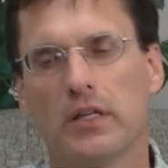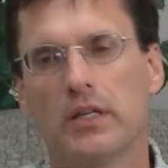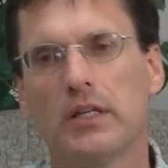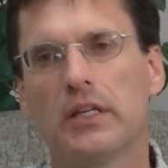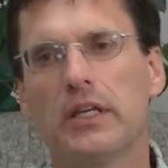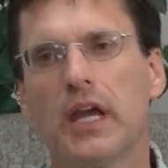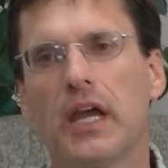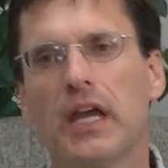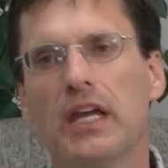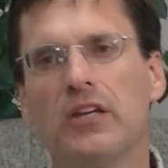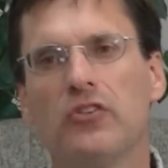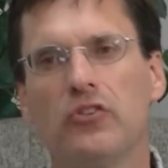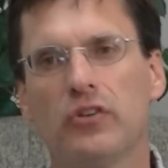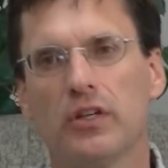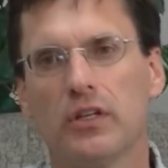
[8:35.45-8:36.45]

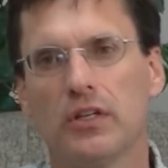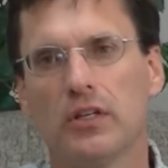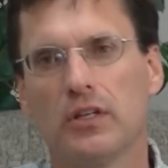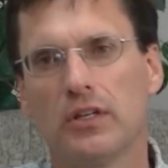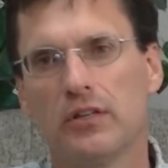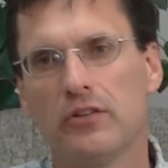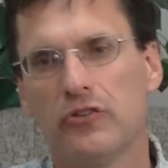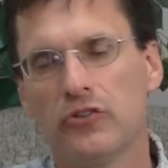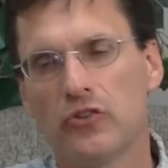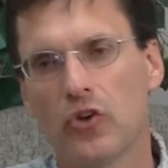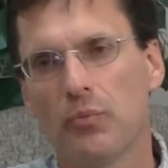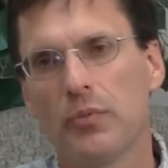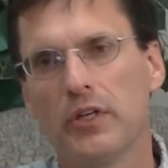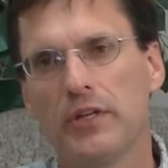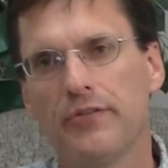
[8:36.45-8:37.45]
Engaging in
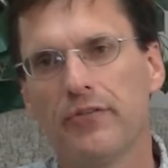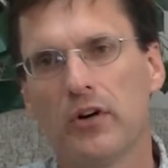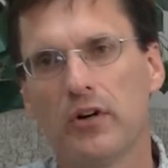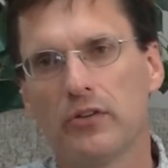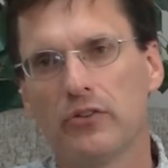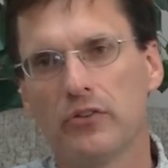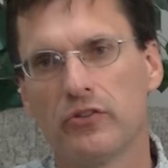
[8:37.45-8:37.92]
so many false